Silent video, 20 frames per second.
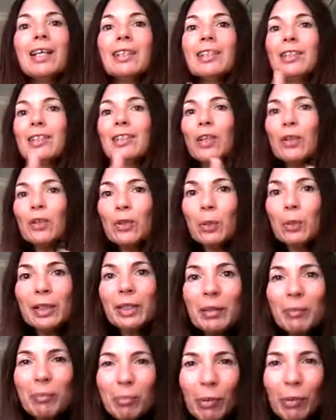So your
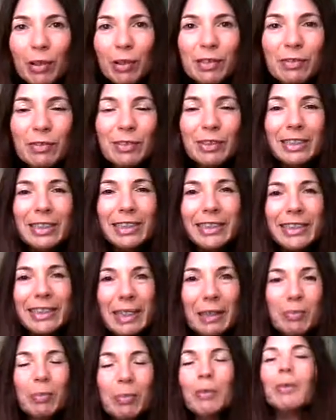inbox, for an
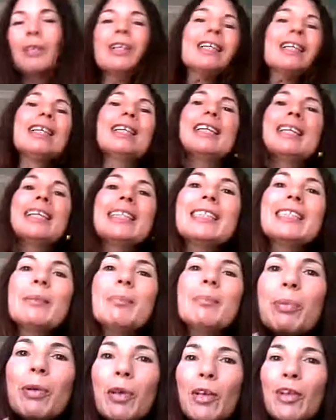example, is a
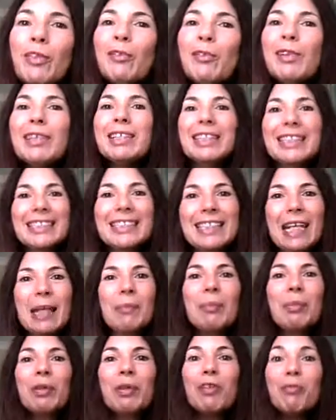perfect
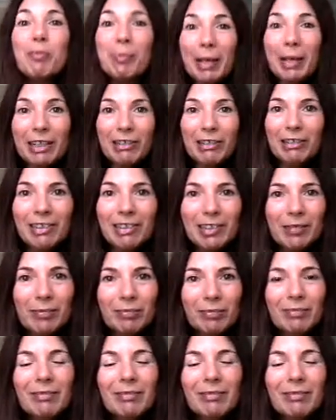example of batching,